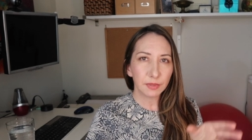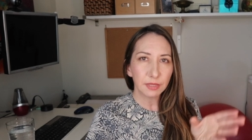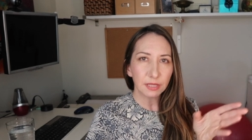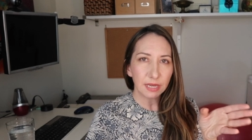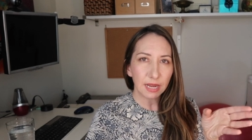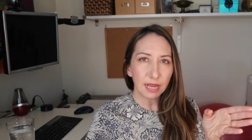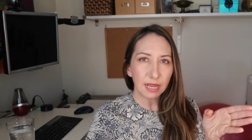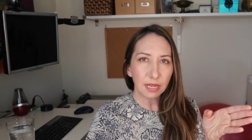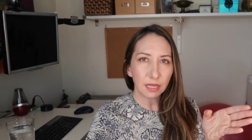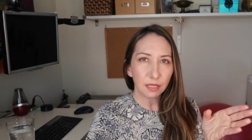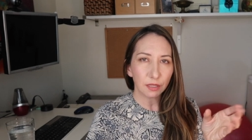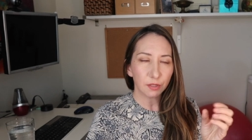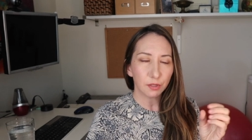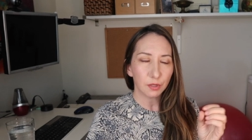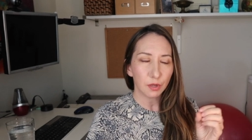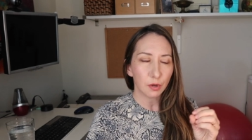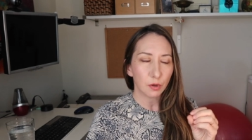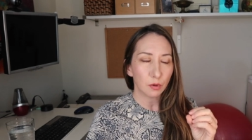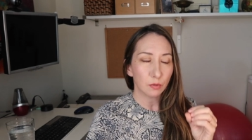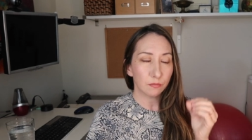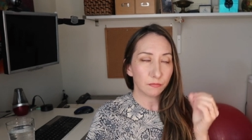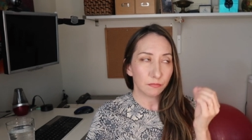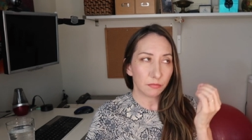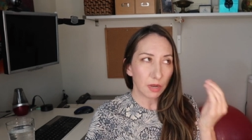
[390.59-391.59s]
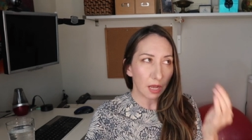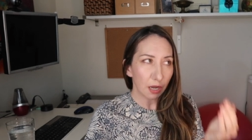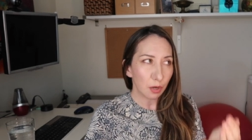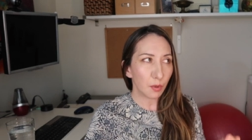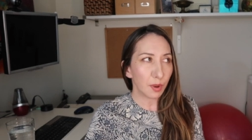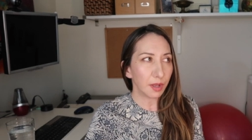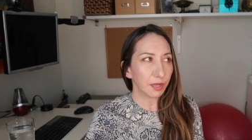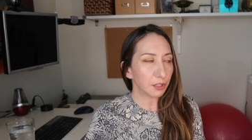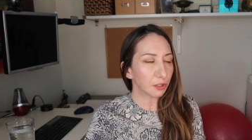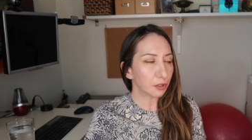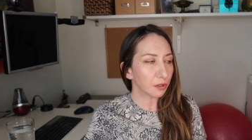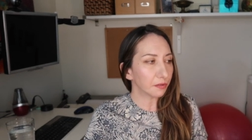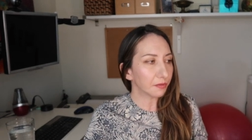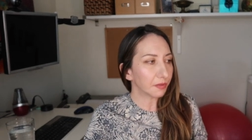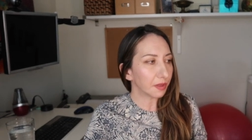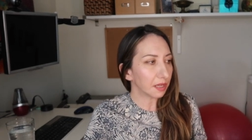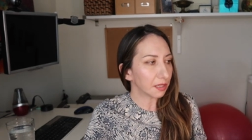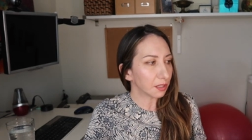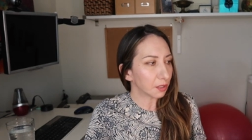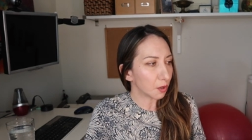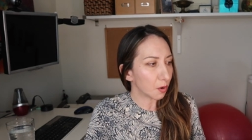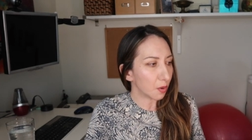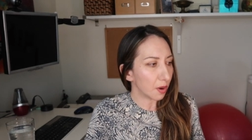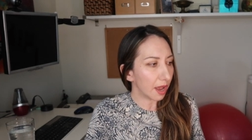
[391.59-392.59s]
state. So not quite sure if
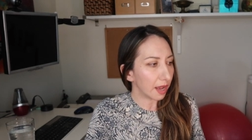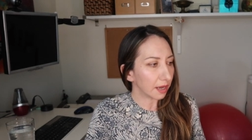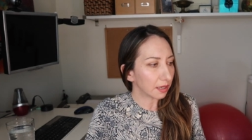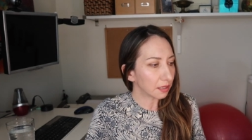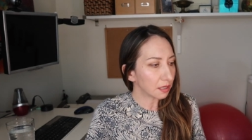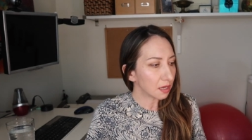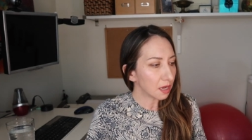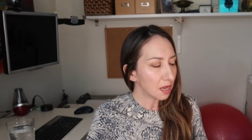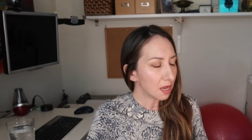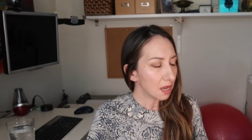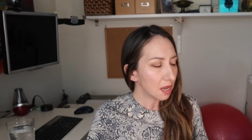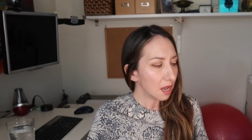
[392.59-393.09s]
that's correct.